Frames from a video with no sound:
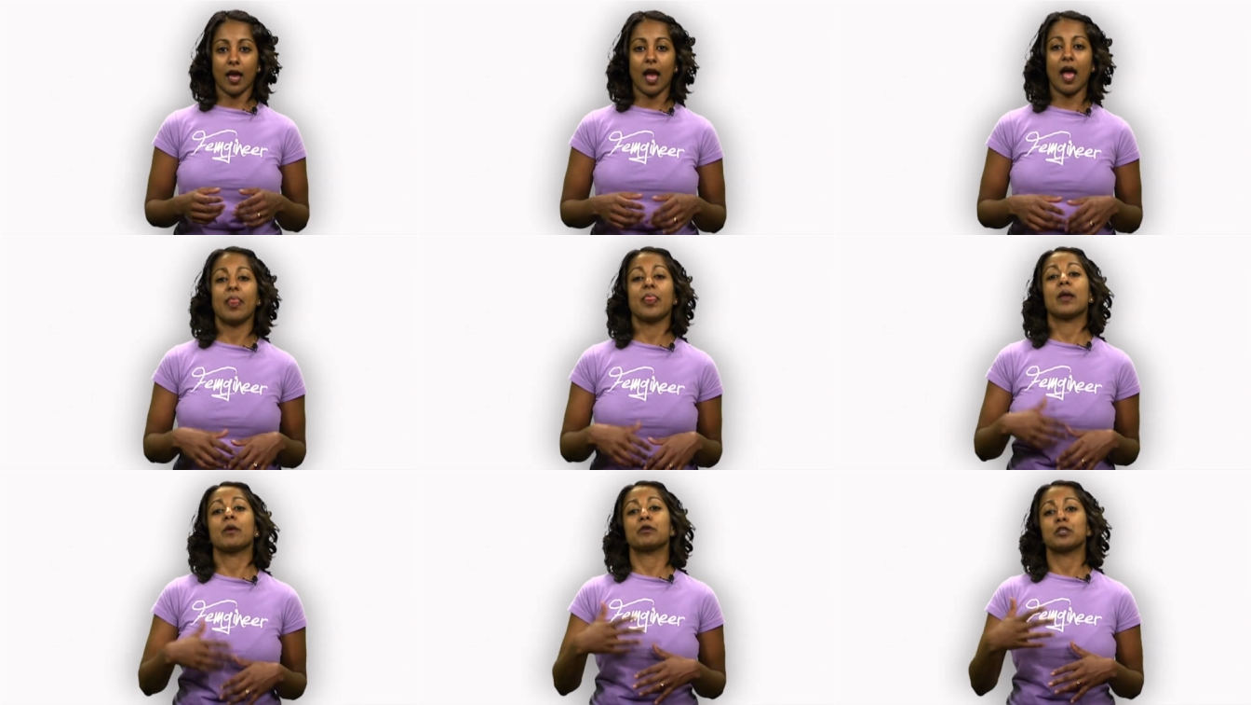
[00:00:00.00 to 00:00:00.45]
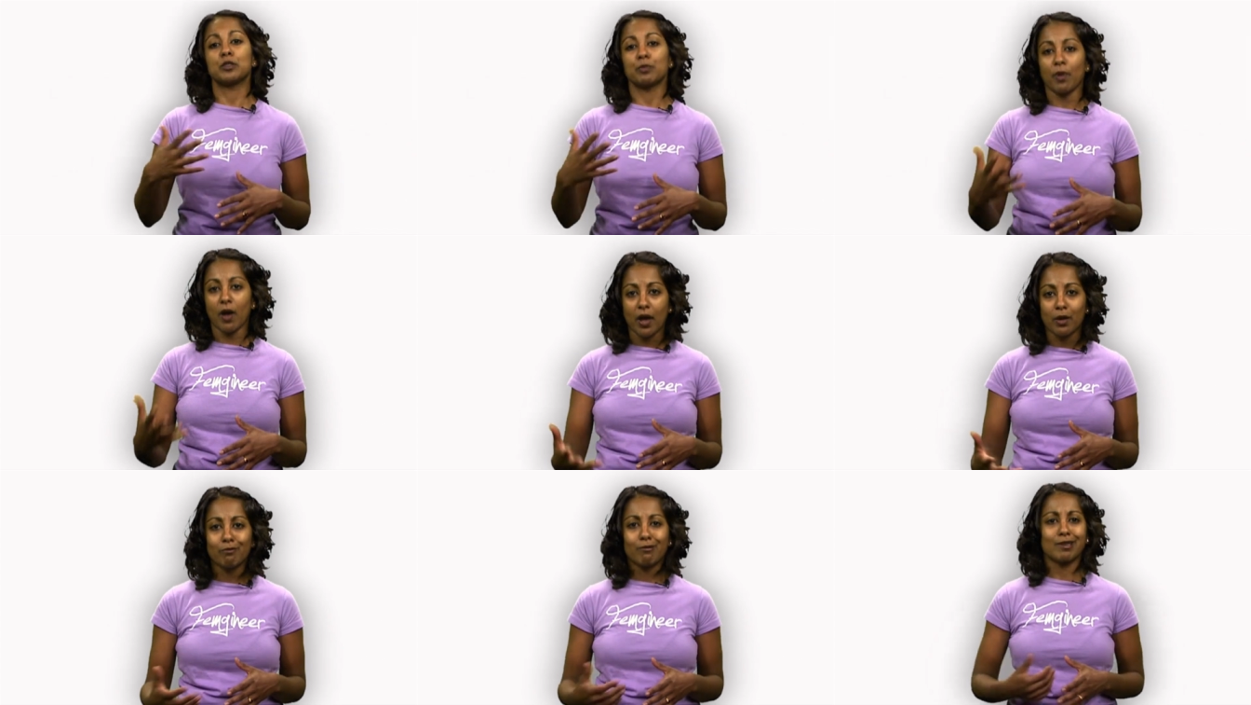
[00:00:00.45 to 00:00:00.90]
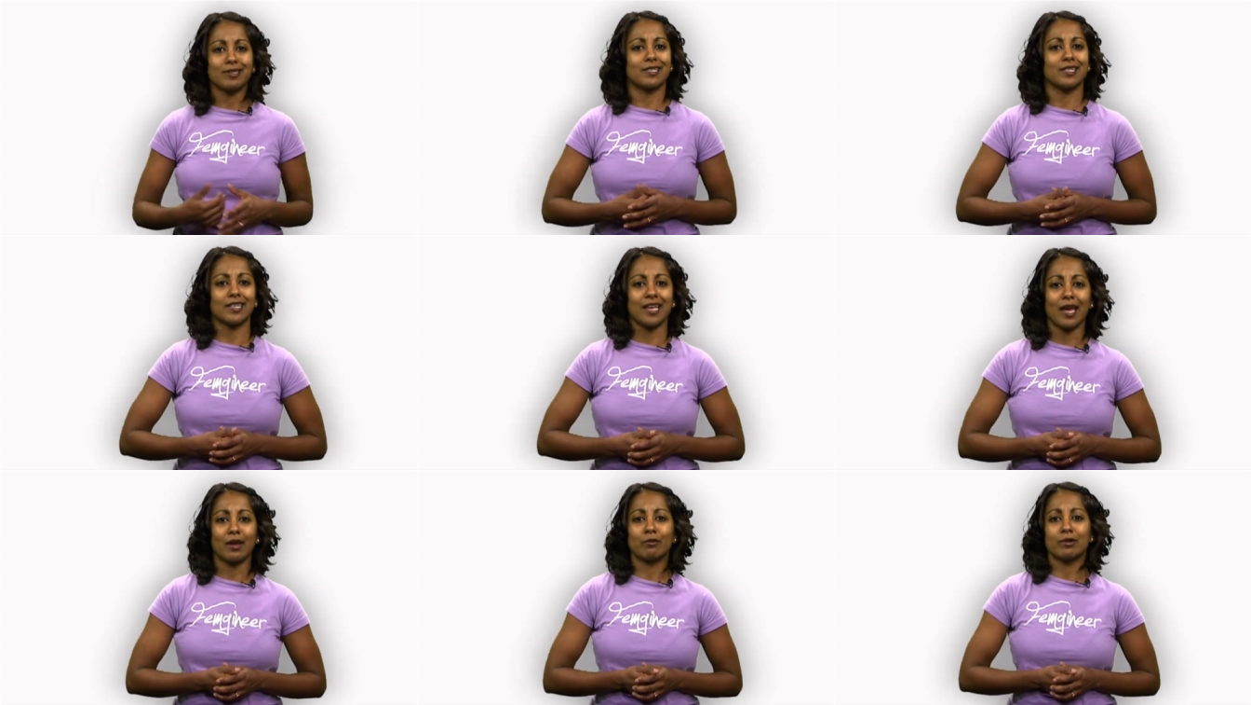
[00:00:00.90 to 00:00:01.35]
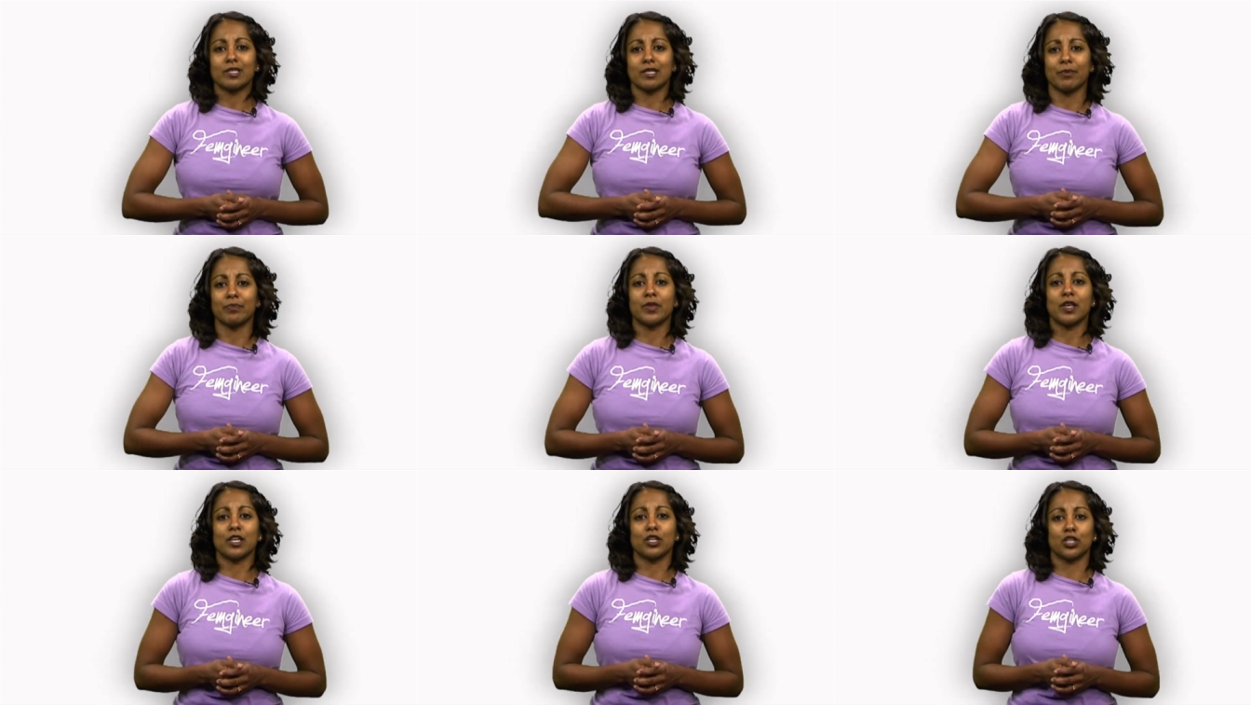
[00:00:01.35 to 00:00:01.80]
And they respond once again with
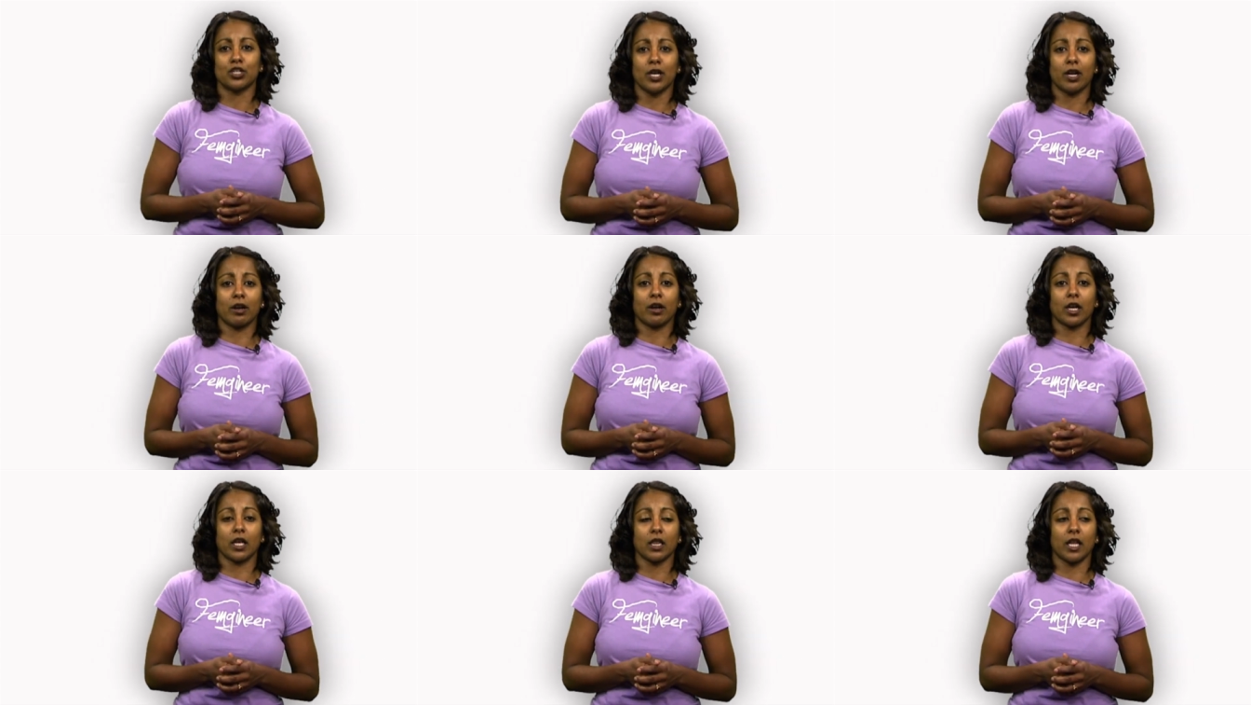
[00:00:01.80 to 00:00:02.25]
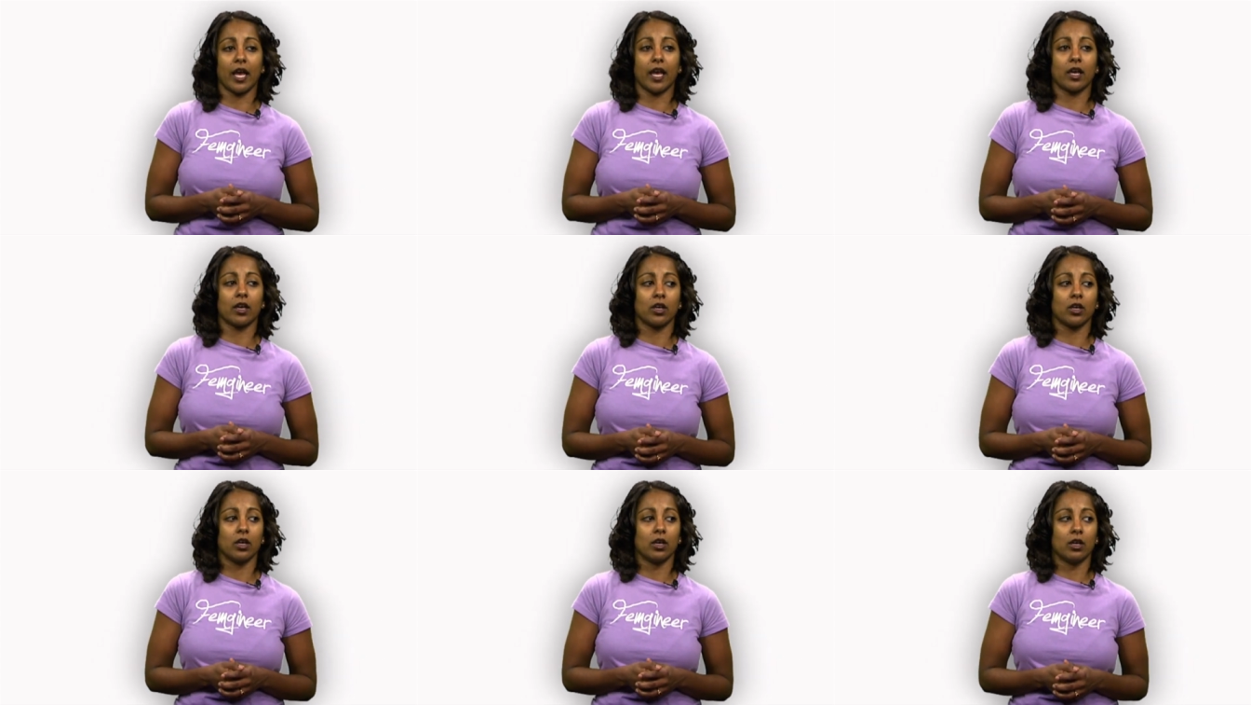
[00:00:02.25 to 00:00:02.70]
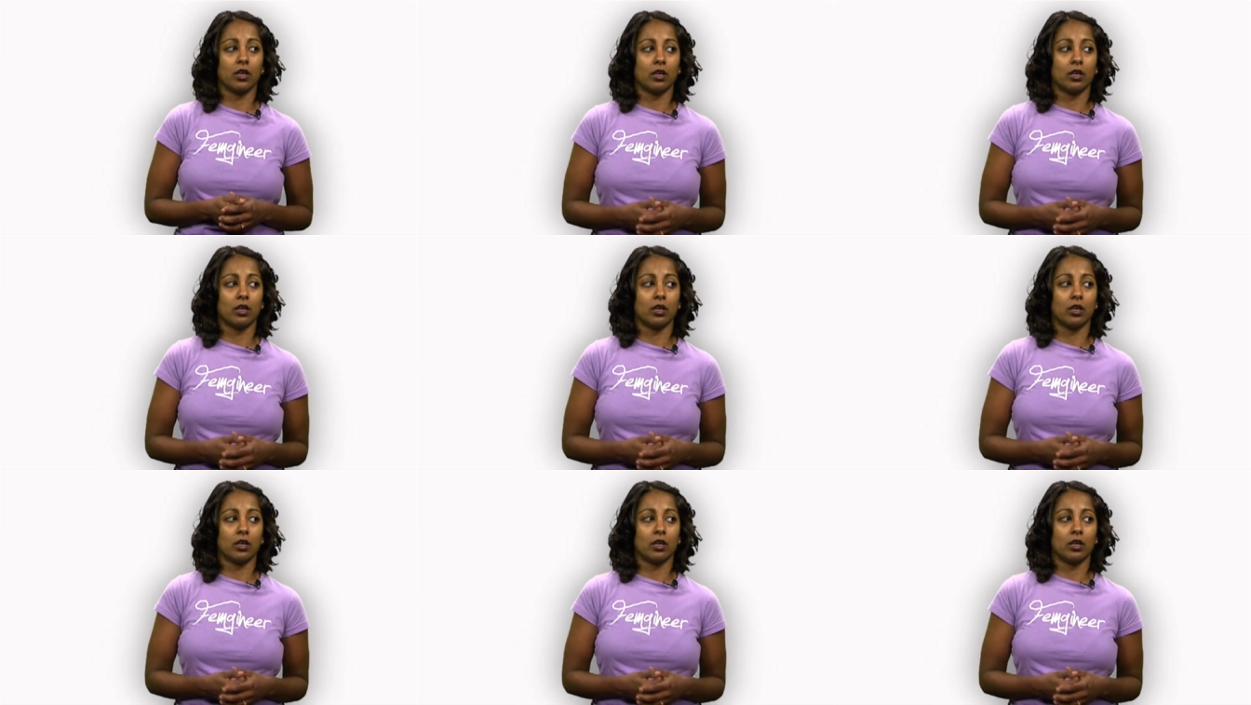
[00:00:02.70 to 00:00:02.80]
something generic like,